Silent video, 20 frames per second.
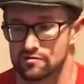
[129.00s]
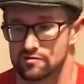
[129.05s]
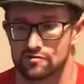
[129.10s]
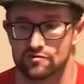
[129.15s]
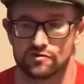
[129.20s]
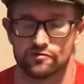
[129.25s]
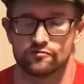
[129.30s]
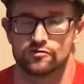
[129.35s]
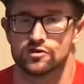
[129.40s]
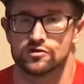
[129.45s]

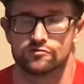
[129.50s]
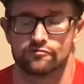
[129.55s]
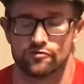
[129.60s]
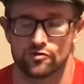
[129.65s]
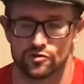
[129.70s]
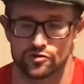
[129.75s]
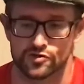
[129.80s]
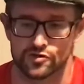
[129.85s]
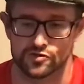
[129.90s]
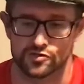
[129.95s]
There are all
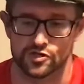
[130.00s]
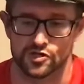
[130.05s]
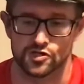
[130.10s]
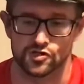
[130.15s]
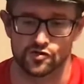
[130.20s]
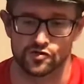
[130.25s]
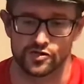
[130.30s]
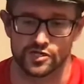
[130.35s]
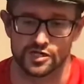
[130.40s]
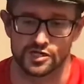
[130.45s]
sorts of
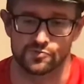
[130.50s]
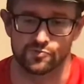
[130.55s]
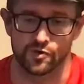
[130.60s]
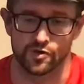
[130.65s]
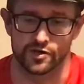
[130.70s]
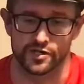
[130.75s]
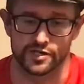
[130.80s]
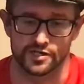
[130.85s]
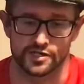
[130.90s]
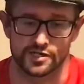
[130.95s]
studies, but
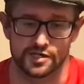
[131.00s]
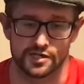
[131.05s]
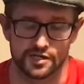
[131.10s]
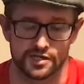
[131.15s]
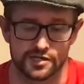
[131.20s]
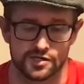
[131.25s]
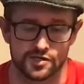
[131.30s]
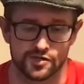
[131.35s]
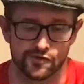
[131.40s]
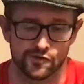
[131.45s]

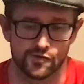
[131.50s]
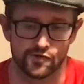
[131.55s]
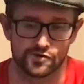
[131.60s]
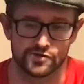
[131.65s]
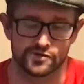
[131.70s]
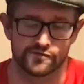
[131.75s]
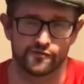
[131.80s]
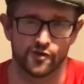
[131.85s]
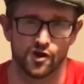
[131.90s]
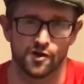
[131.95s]
it's thought that
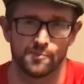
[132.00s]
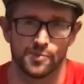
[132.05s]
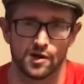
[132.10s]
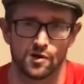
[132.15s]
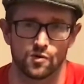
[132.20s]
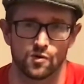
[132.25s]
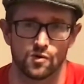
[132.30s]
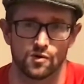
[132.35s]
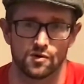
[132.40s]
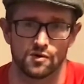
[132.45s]
you've got
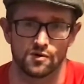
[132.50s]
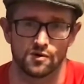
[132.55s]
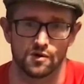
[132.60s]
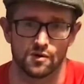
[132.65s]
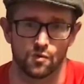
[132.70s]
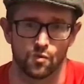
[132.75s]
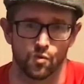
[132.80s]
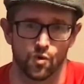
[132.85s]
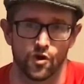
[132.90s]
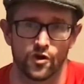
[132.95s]
about
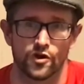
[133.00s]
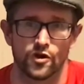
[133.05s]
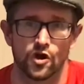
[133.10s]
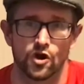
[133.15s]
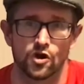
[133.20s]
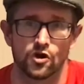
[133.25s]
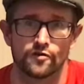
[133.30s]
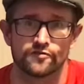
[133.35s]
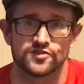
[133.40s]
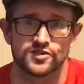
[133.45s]

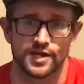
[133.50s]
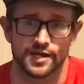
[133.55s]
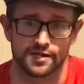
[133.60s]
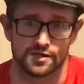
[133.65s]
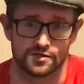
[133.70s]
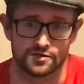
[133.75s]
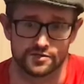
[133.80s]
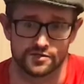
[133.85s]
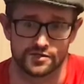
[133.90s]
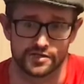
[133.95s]
1.5
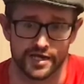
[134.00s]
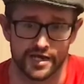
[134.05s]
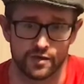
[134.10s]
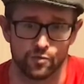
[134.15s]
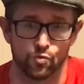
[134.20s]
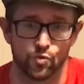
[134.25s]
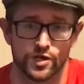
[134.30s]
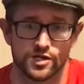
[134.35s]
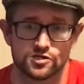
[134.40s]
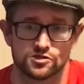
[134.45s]
seconds in
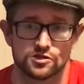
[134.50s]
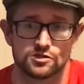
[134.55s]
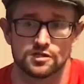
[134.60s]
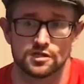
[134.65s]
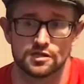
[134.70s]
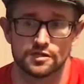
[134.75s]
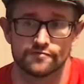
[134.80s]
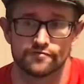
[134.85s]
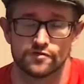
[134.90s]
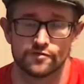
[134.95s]
which to
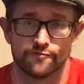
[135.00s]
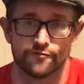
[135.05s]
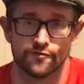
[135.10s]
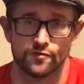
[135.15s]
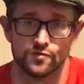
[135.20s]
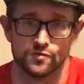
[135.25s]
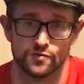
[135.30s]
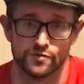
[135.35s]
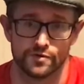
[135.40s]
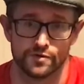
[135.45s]
deliver the
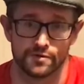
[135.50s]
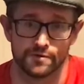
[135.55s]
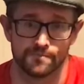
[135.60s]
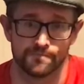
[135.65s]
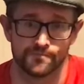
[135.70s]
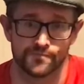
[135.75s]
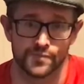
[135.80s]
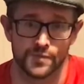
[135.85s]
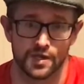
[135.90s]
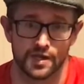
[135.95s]
food.
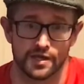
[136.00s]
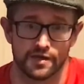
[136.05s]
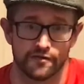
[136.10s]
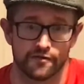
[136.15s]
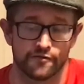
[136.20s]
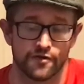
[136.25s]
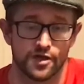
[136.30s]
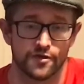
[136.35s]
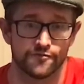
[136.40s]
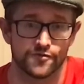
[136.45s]

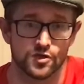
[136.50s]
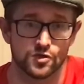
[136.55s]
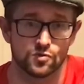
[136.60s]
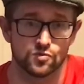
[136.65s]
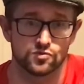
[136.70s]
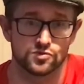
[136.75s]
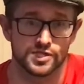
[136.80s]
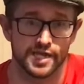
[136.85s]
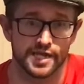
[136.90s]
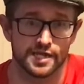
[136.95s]
If you
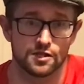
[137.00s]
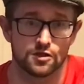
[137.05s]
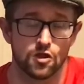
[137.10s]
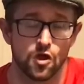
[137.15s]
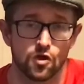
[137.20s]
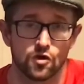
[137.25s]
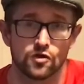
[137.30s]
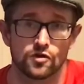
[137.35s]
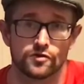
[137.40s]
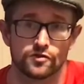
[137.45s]
take
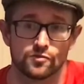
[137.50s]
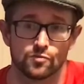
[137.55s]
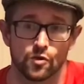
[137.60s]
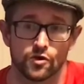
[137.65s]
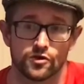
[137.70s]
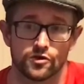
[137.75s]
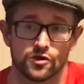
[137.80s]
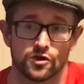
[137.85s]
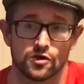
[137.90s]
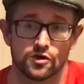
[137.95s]
longer than
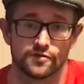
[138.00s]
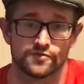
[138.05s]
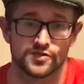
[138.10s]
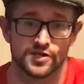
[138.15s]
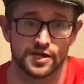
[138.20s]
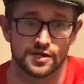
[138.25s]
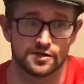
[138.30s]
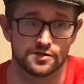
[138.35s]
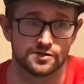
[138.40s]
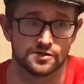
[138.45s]
1.5
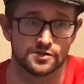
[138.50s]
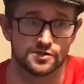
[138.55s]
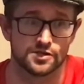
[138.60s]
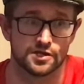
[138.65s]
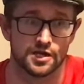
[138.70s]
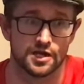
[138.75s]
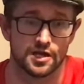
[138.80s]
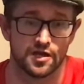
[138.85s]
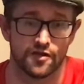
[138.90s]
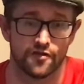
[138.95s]
seconds,
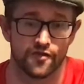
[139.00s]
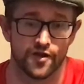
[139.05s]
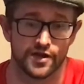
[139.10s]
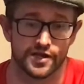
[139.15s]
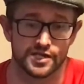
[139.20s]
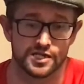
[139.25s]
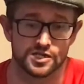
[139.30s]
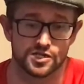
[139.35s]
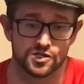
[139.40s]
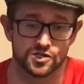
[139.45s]
then
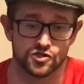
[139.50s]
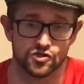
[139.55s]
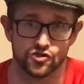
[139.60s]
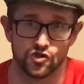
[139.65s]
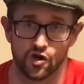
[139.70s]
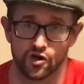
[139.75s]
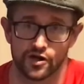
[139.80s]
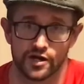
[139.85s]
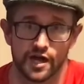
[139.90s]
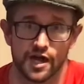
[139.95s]
it's not
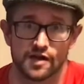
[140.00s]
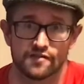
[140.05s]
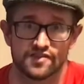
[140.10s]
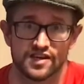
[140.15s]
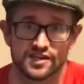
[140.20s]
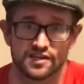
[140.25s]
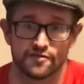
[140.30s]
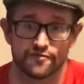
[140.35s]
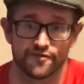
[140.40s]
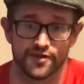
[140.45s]
going to have
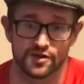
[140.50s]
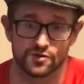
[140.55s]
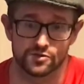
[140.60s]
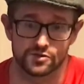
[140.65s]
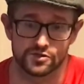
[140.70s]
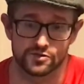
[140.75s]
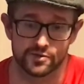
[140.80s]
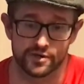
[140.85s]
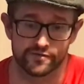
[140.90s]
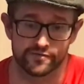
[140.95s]
any effect
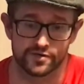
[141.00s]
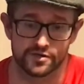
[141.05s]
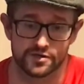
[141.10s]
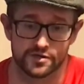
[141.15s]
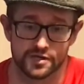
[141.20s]
whatsoever.